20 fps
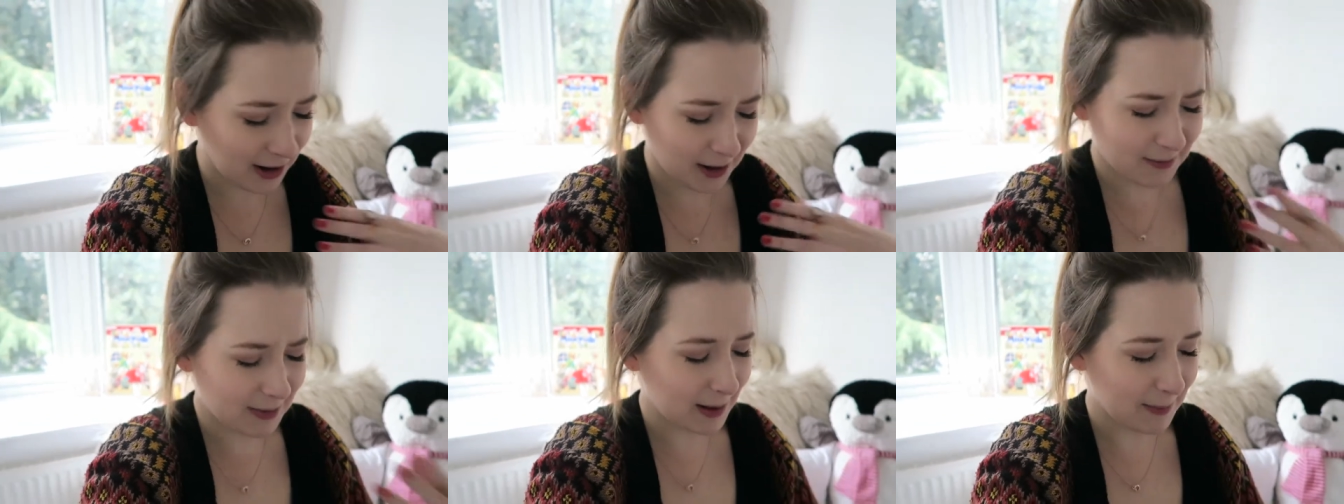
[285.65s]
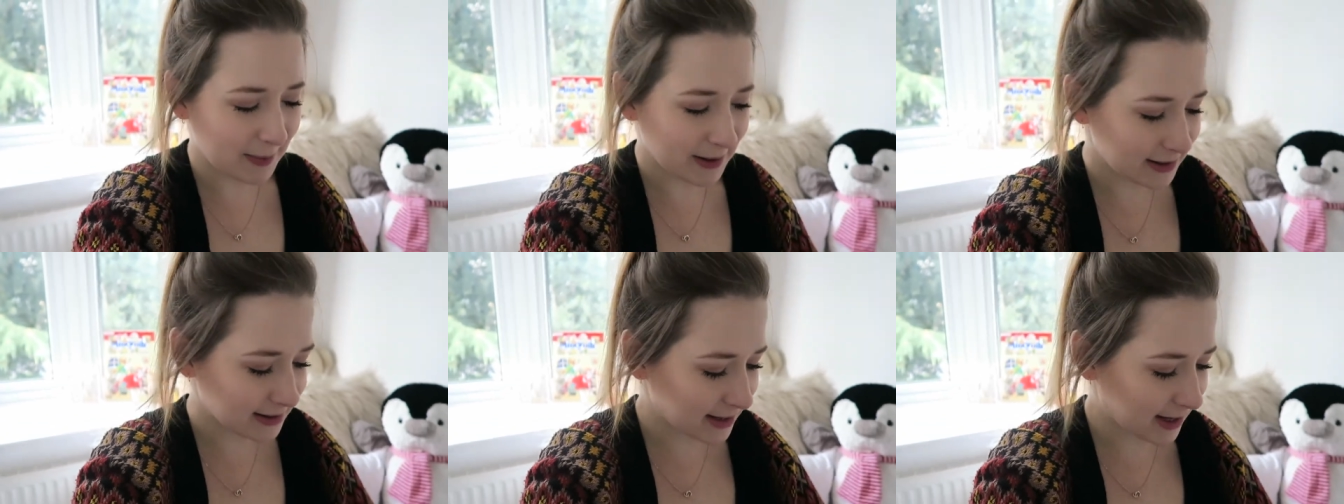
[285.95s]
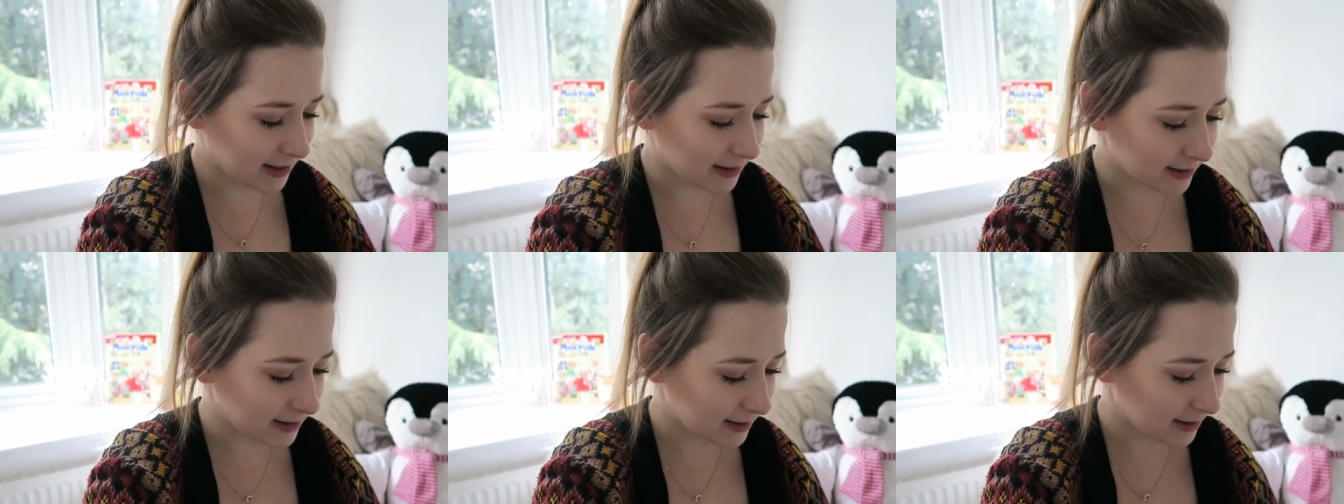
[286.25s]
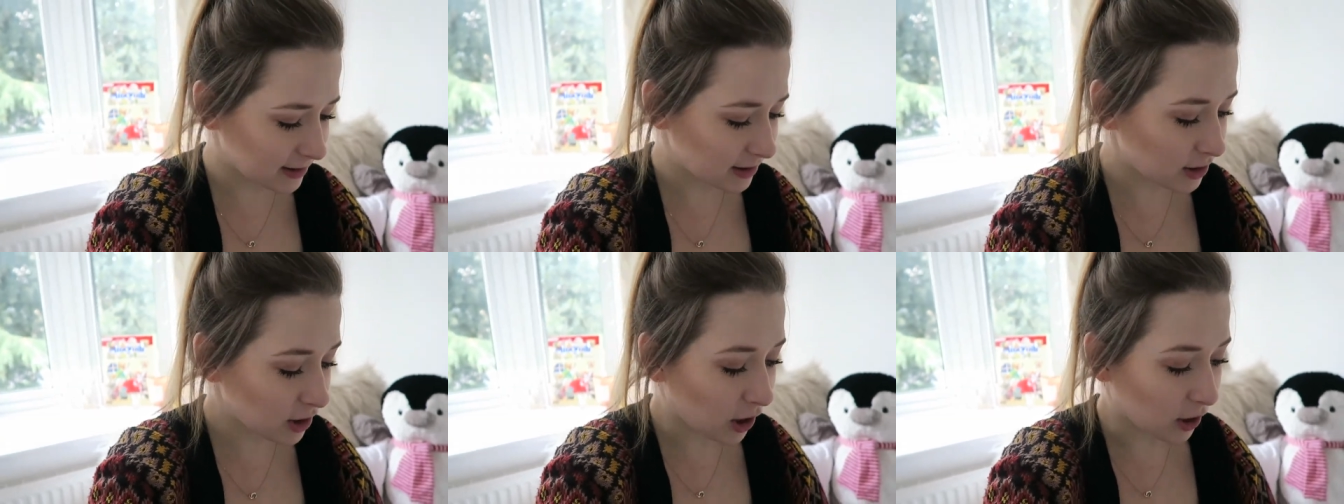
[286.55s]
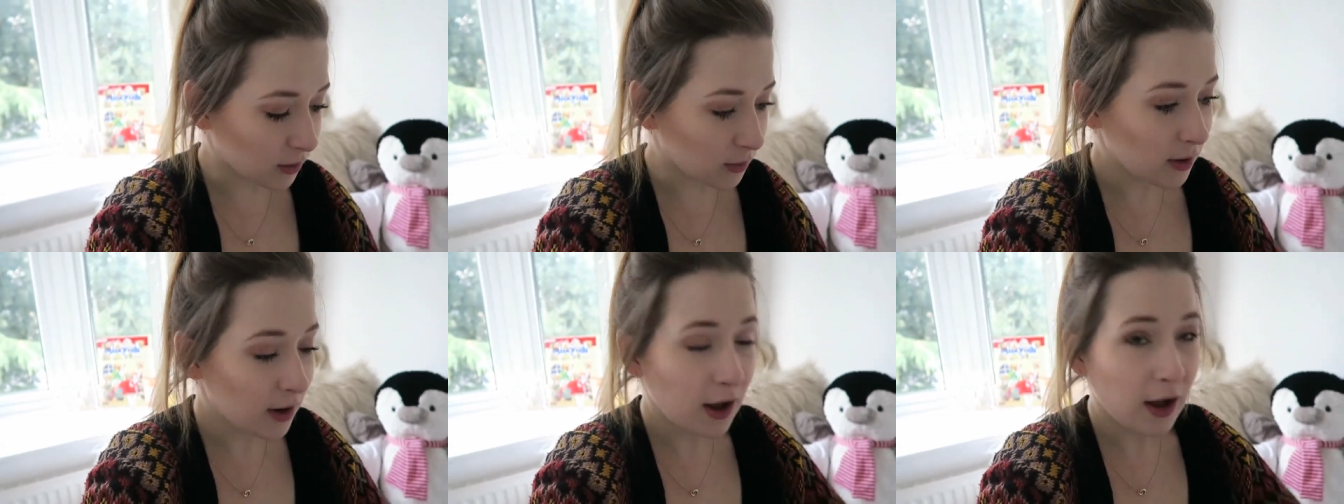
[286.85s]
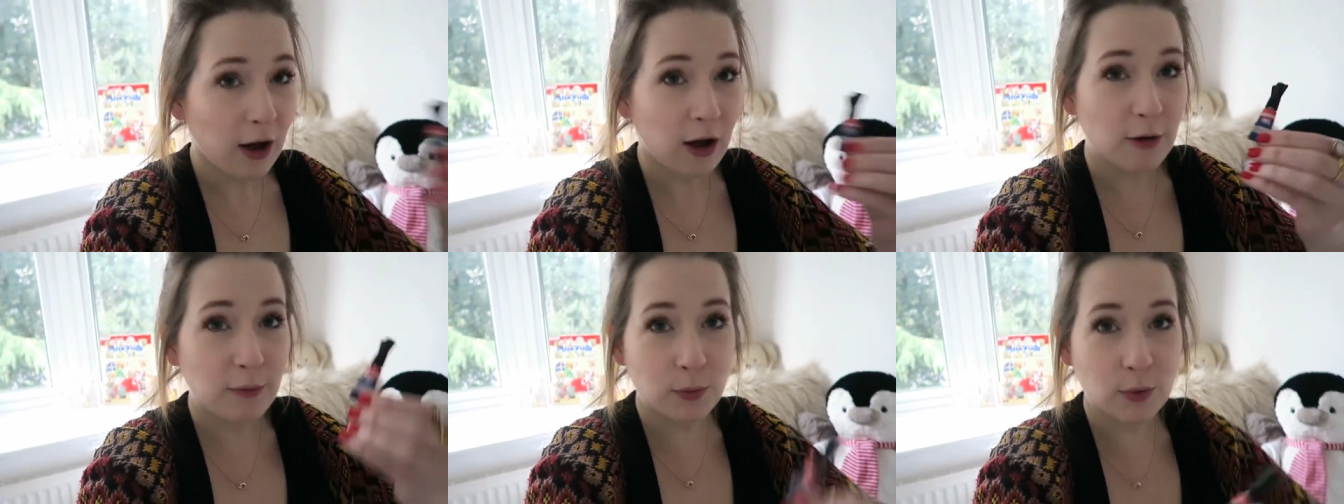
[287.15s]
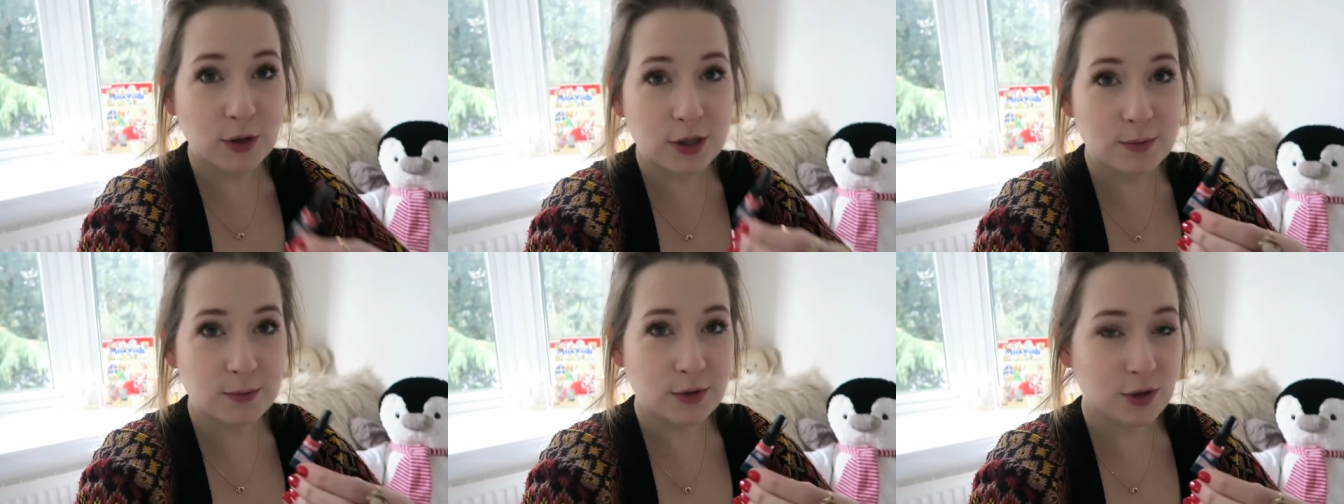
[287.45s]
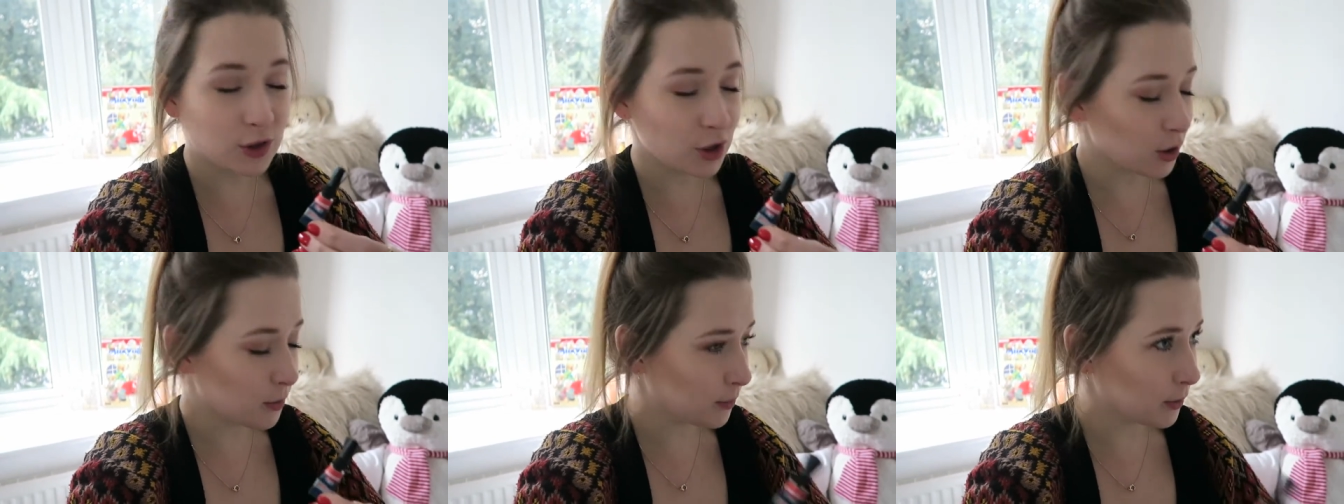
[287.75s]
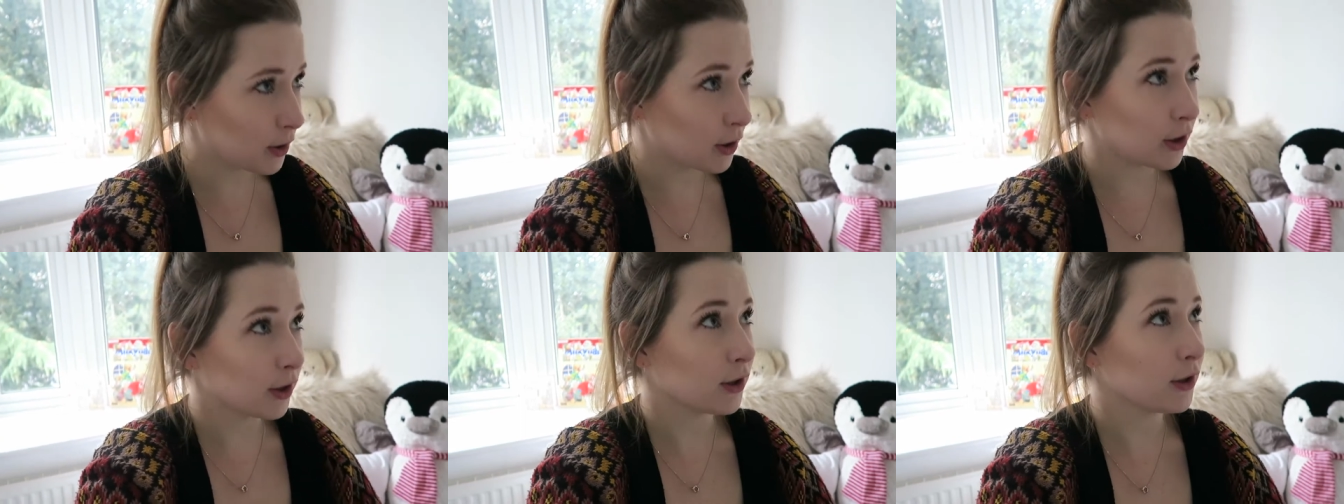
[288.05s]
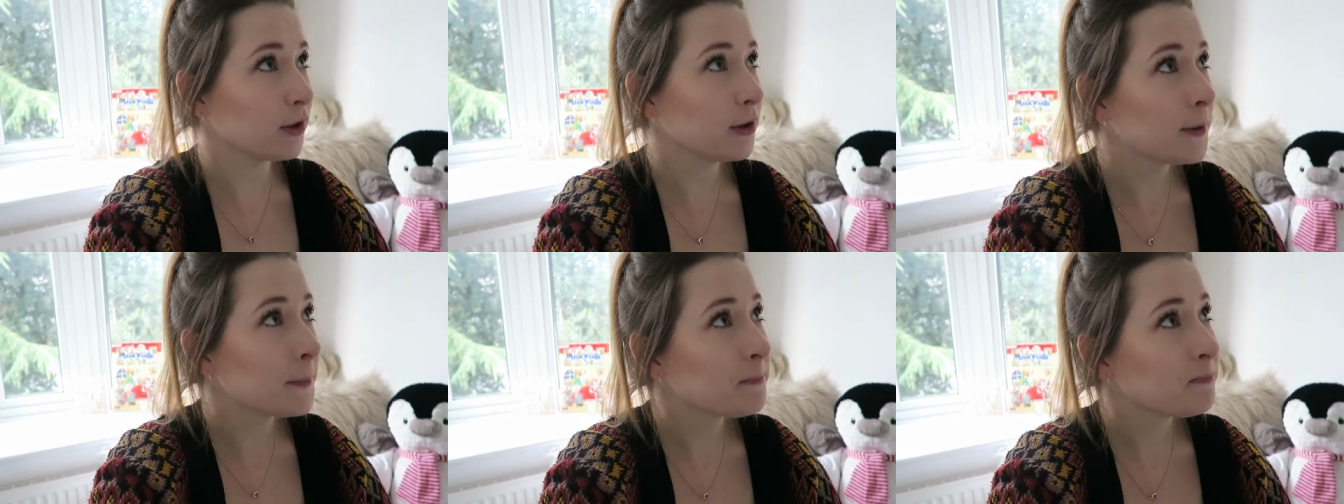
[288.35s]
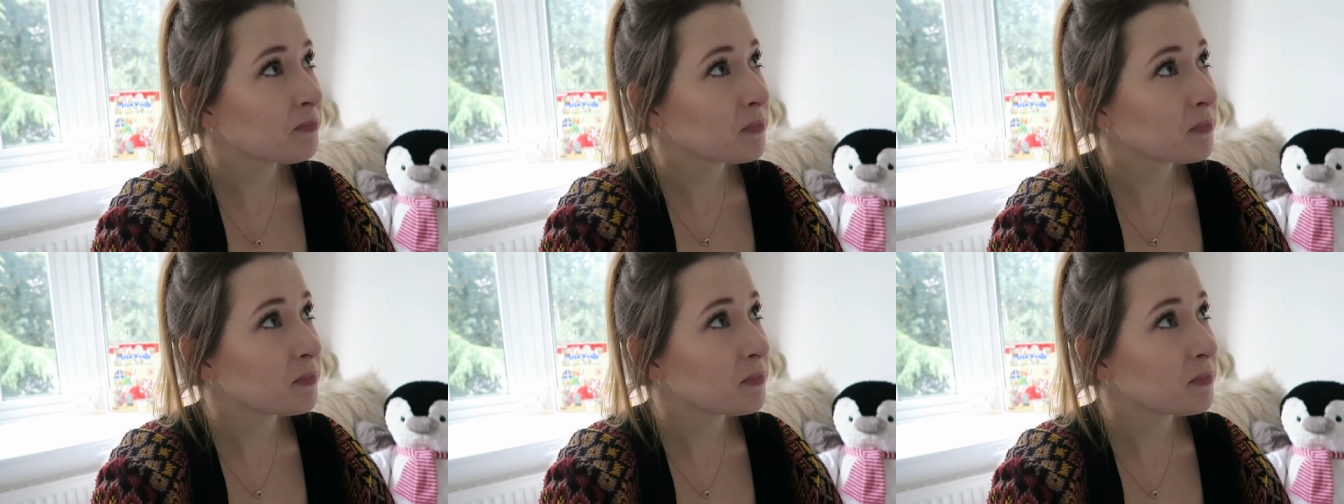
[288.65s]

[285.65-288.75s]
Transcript: I hope that makes sense so I bought some super glue